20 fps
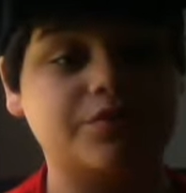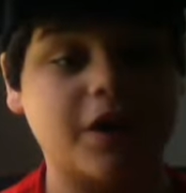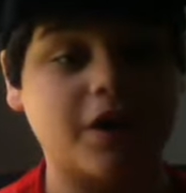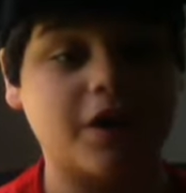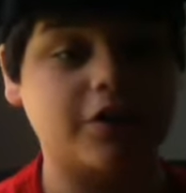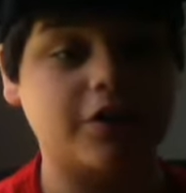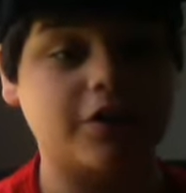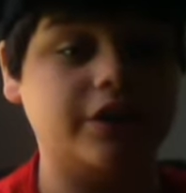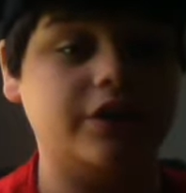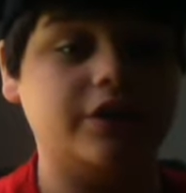
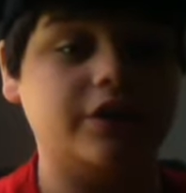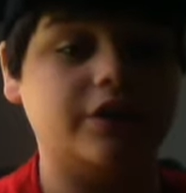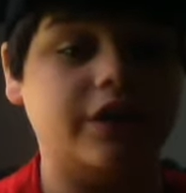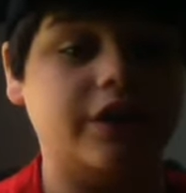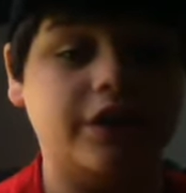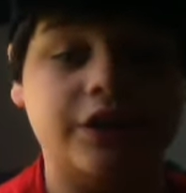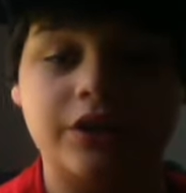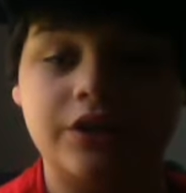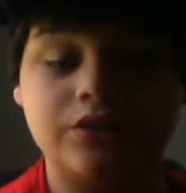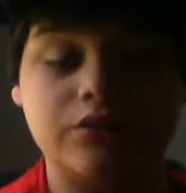about it?
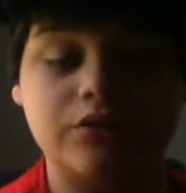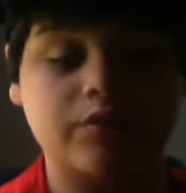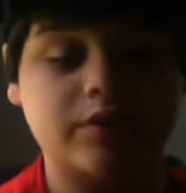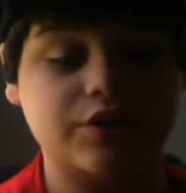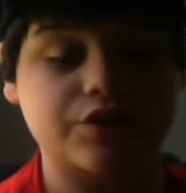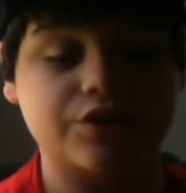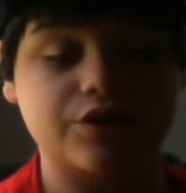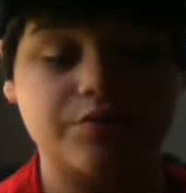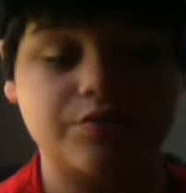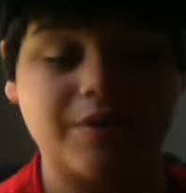Any
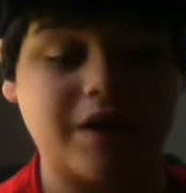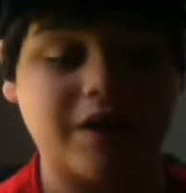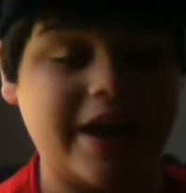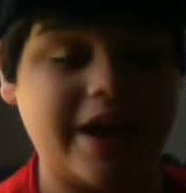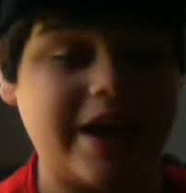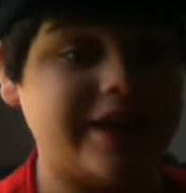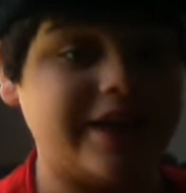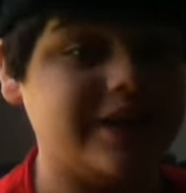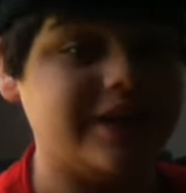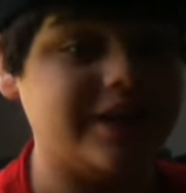questions about
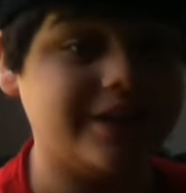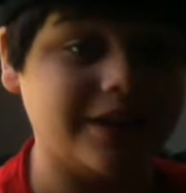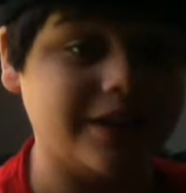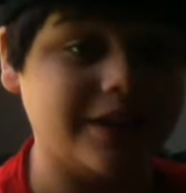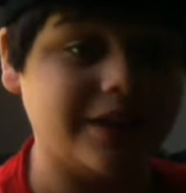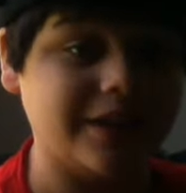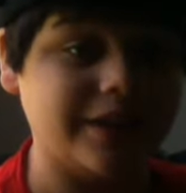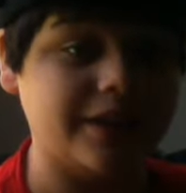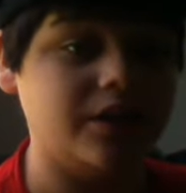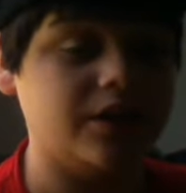
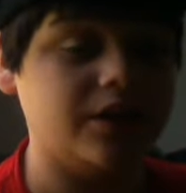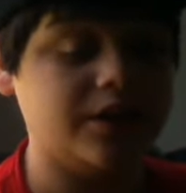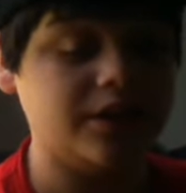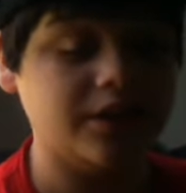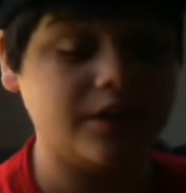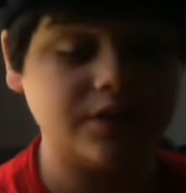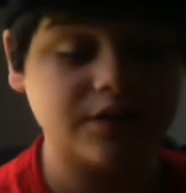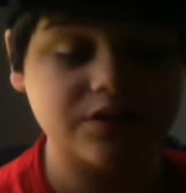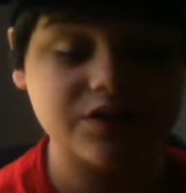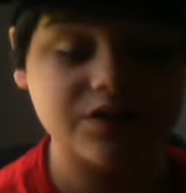anything?
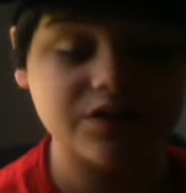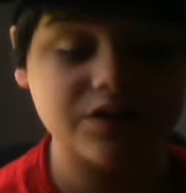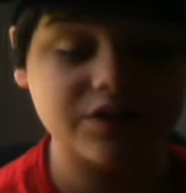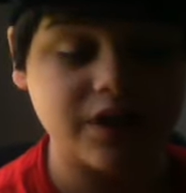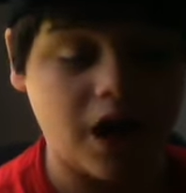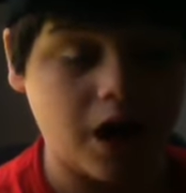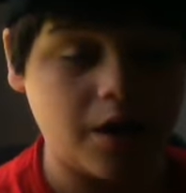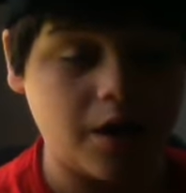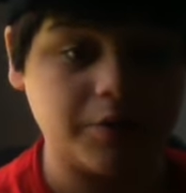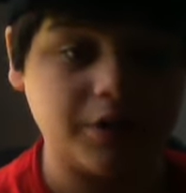
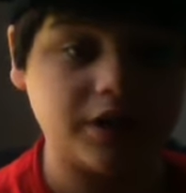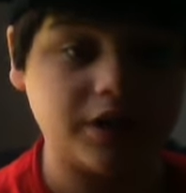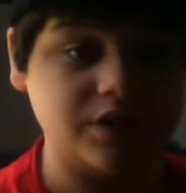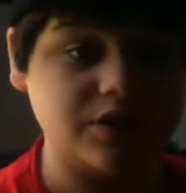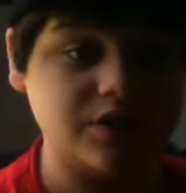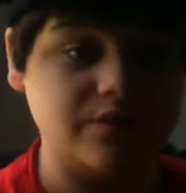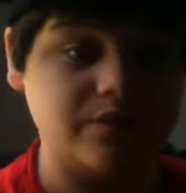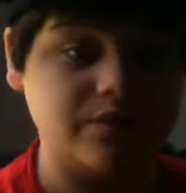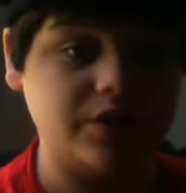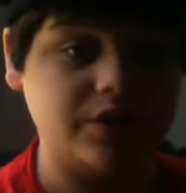Just comment on
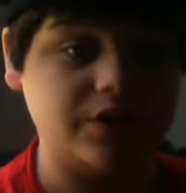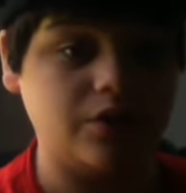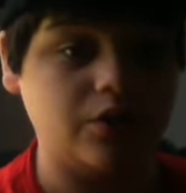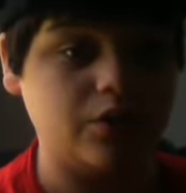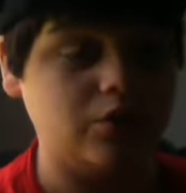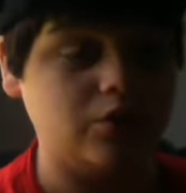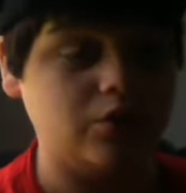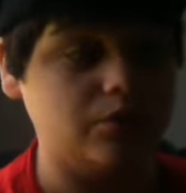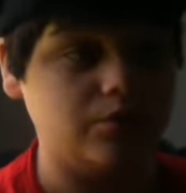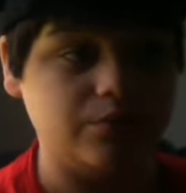this
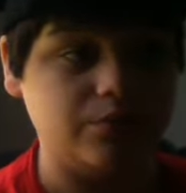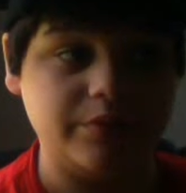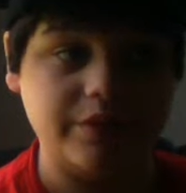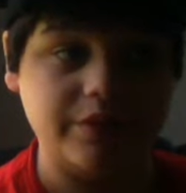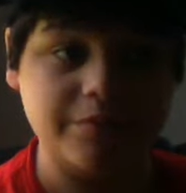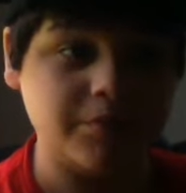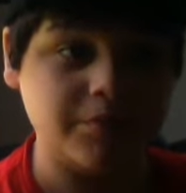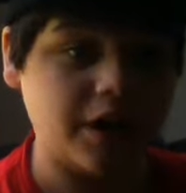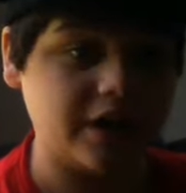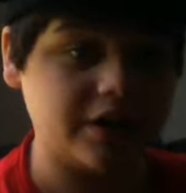video.
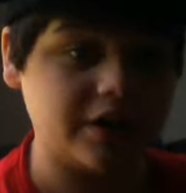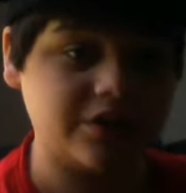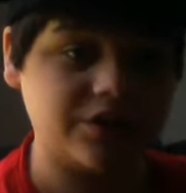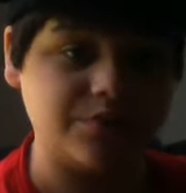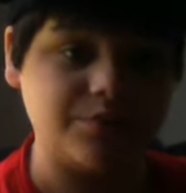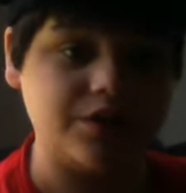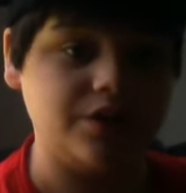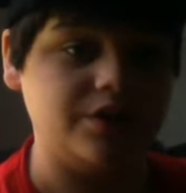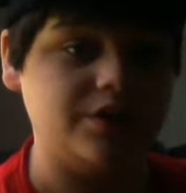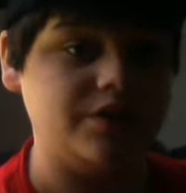Inbox
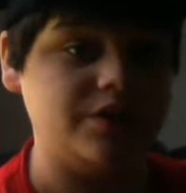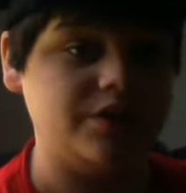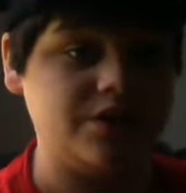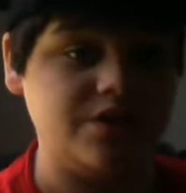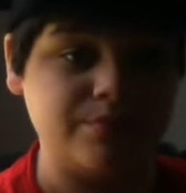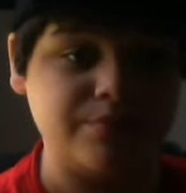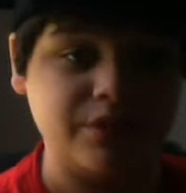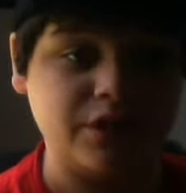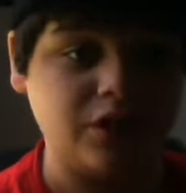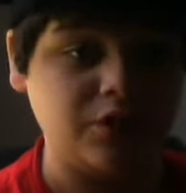me.
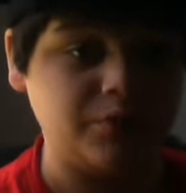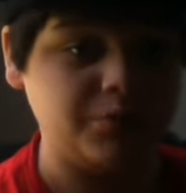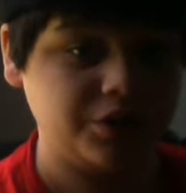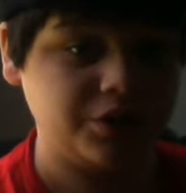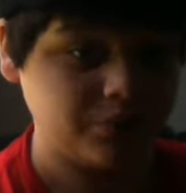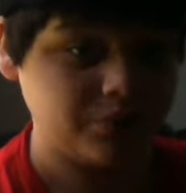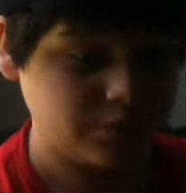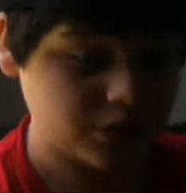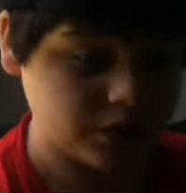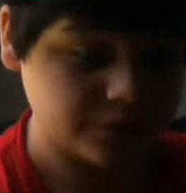Email
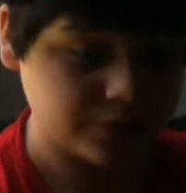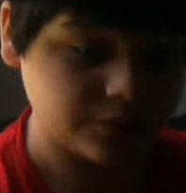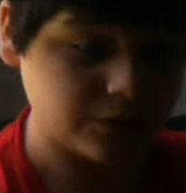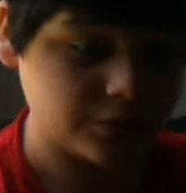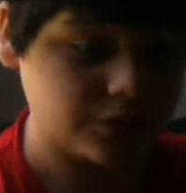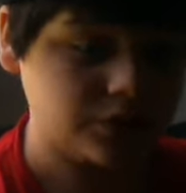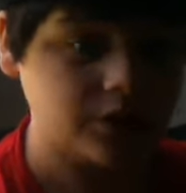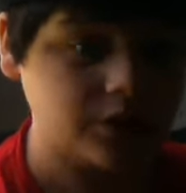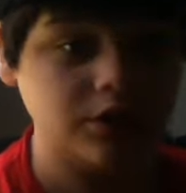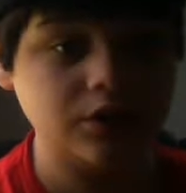me.
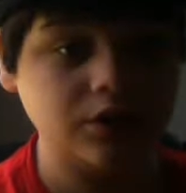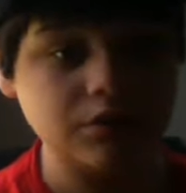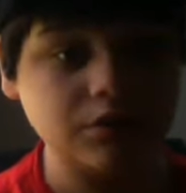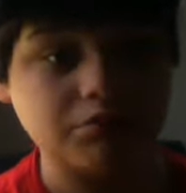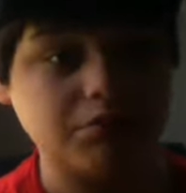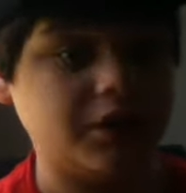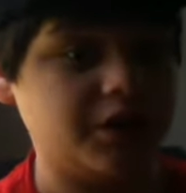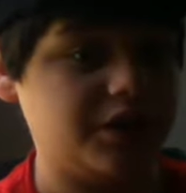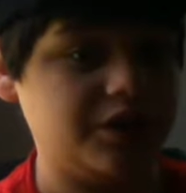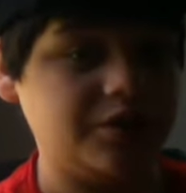Whatever.
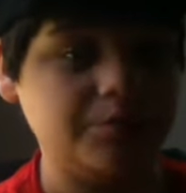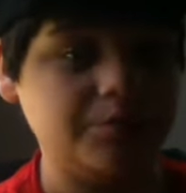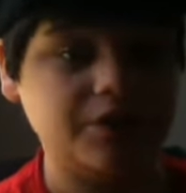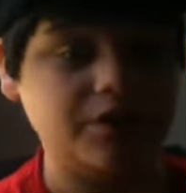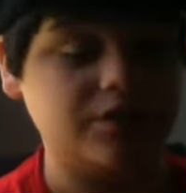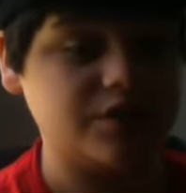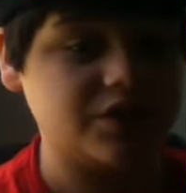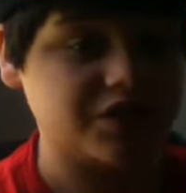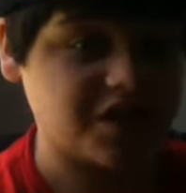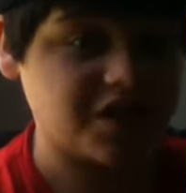My
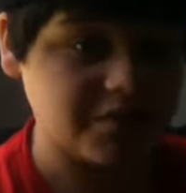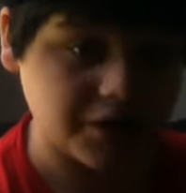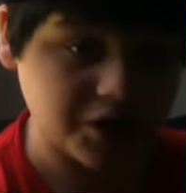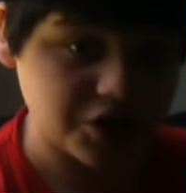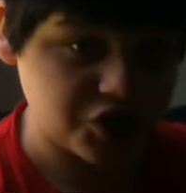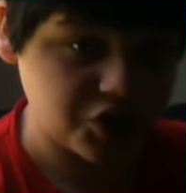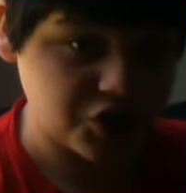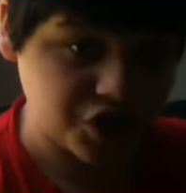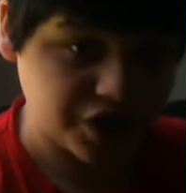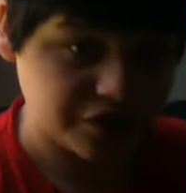email is on my
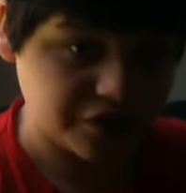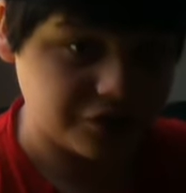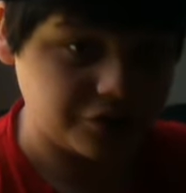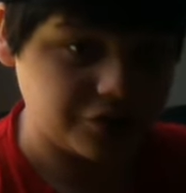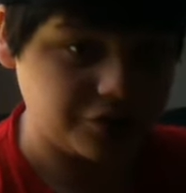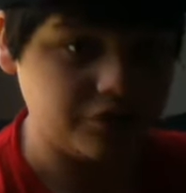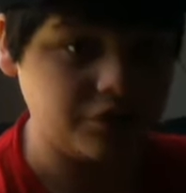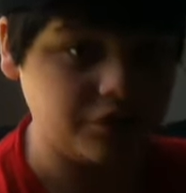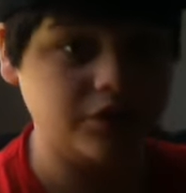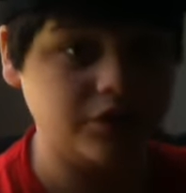
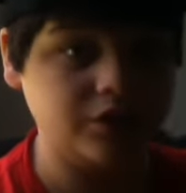channel.